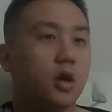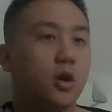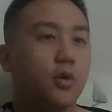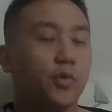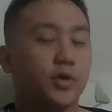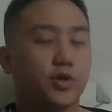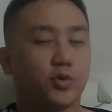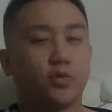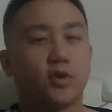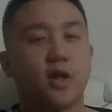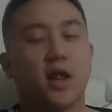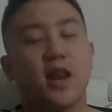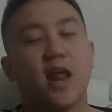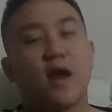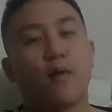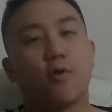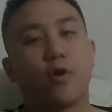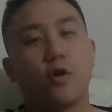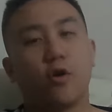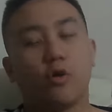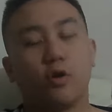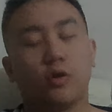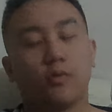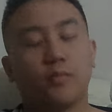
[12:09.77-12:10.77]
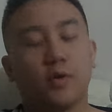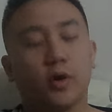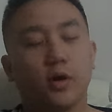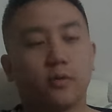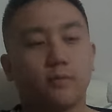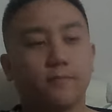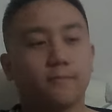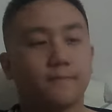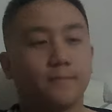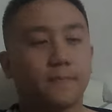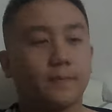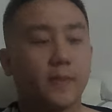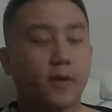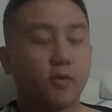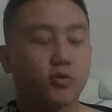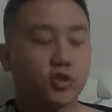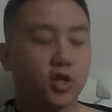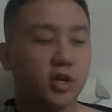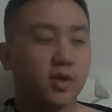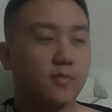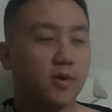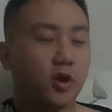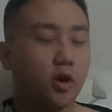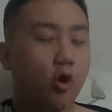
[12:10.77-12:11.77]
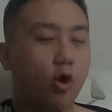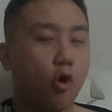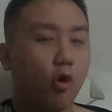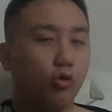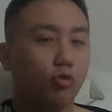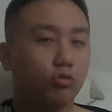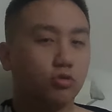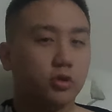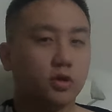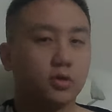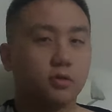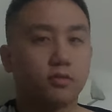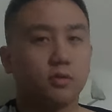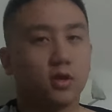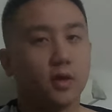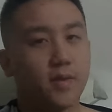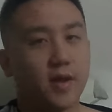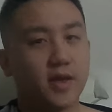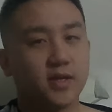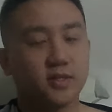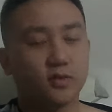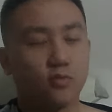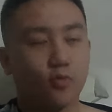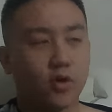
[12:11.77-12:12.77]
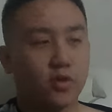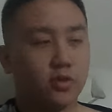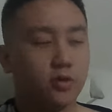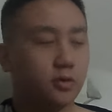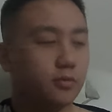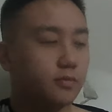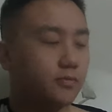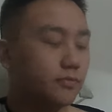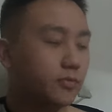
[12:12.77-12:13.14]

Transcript: I don't want to elaborate on, but it was something about cold, amazing weather.